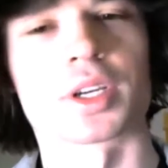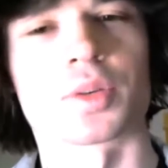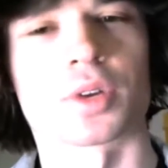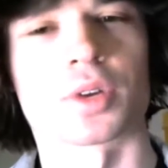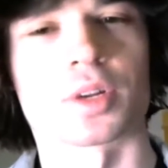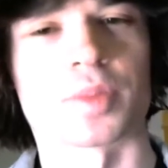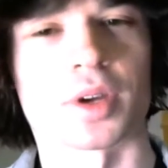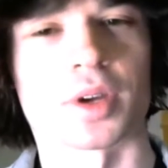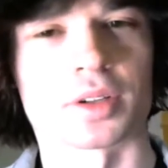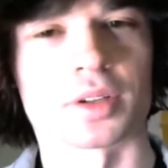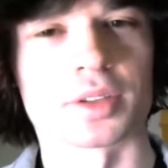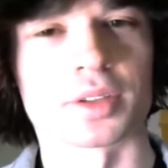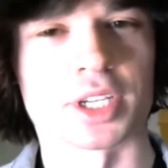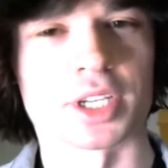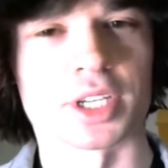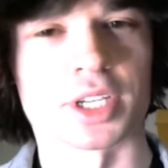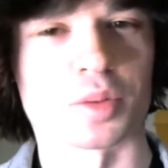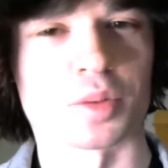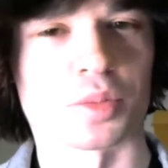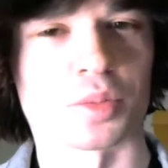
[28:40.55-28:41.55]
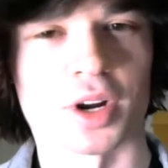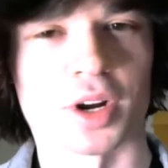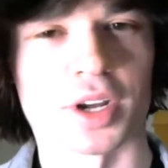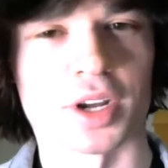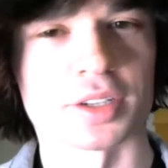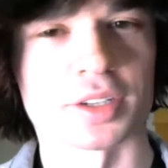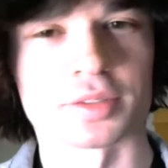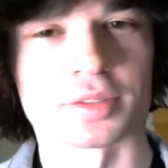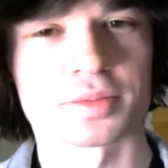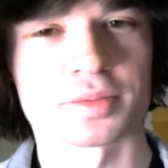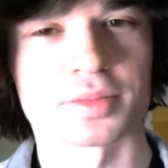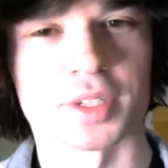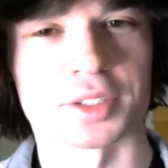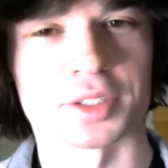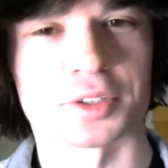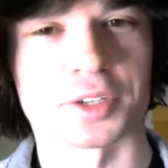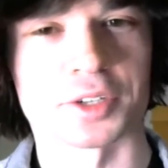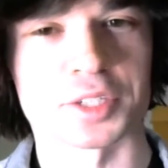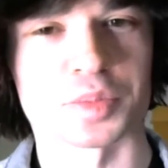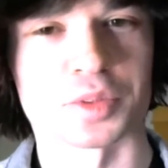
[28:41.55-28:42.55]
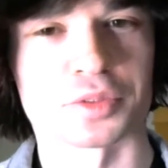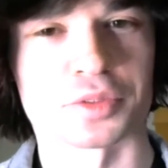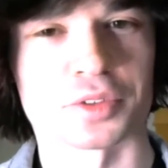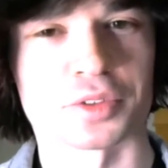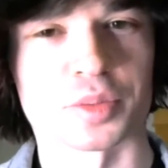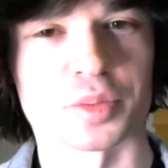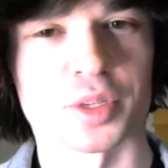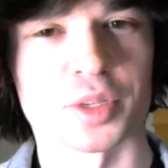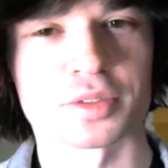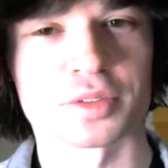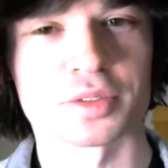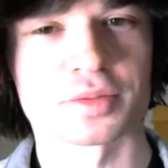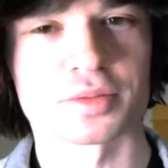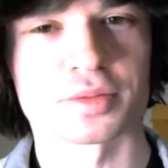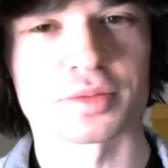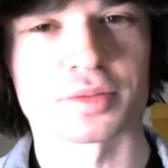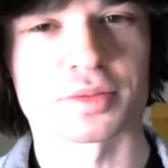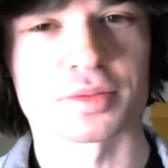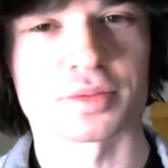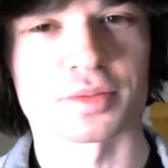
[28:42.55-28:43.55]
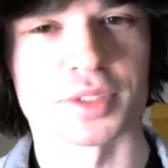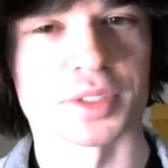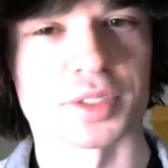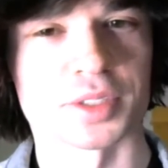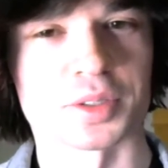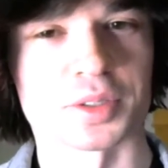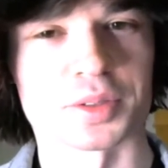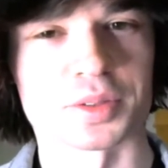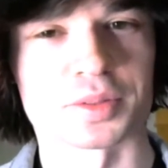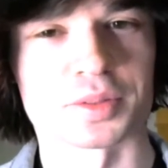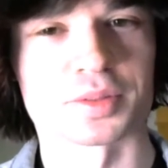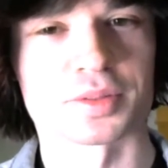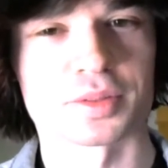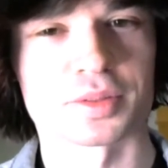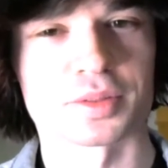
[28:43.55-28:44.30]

What about Liam O'Brien and Crispin Freeman? Do you know who?